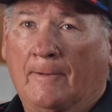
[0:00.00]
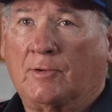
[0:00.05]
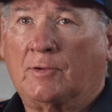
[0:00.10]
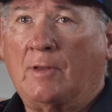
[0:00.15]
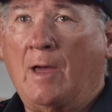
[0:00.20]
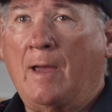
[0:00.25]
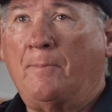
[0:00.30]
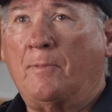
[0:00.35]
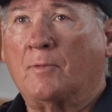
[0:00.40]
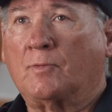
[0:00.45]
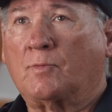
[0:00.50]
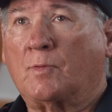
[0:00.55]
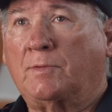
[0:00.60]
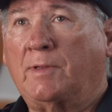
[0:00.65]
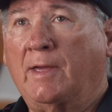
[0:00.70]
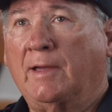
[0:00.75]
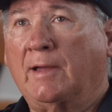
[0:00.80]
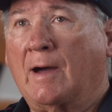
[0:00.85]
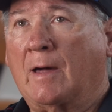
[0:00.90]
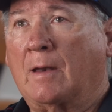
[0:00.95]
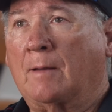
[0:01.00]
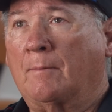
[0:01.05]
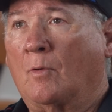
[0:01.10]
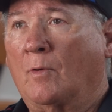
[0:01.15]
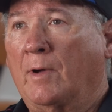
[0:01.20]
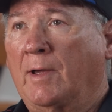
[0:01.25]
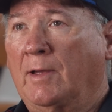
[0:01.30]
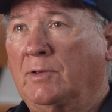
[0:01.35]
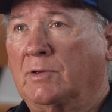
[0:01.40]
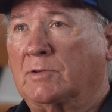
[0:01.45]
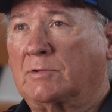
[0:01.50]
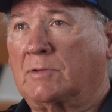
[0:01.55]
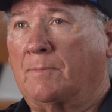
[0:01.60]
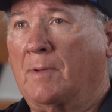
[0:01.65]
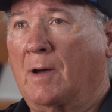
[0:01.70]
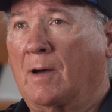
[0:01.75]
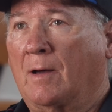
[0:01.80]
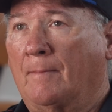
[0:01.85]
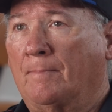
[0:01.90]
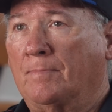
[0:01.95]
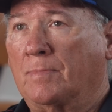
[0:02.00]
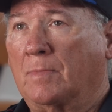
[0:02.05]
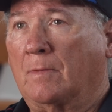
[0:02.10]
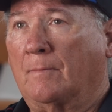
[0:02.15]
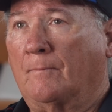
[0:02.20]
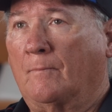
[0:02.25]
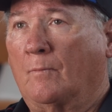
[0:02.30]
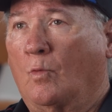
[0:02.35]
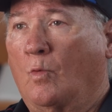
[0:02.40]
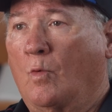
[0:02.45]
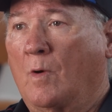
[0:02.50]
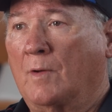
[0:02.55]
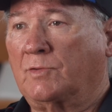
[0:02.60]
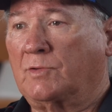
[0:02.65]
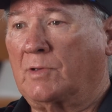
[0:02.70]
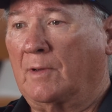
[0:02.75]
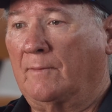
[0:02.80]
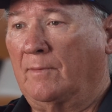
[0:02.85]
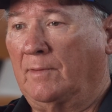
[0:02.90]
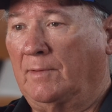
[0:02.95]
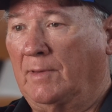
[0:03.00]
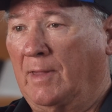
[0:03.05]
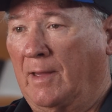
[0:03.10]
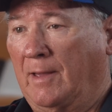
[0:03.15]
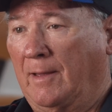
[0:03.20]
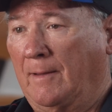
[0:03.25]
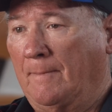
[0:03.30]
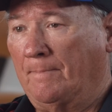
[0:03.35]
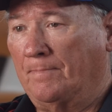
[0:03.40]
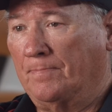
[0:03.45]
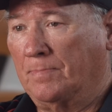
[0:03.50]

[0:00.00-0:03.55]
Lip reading: Snipers would take out a Marine just about once every day.